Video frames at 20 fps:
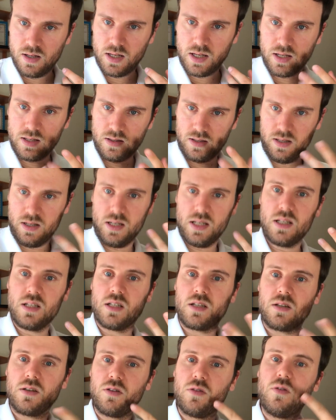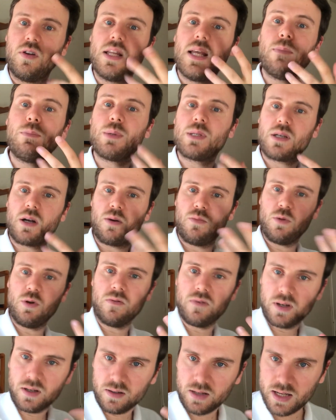like he's the lips are
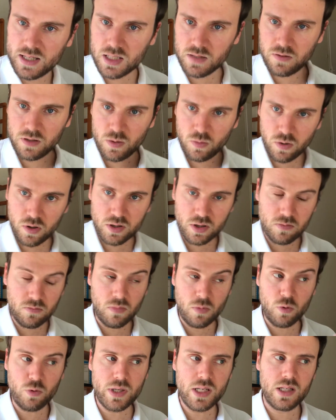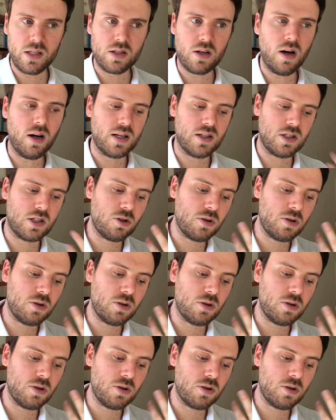moving as if he were really talking.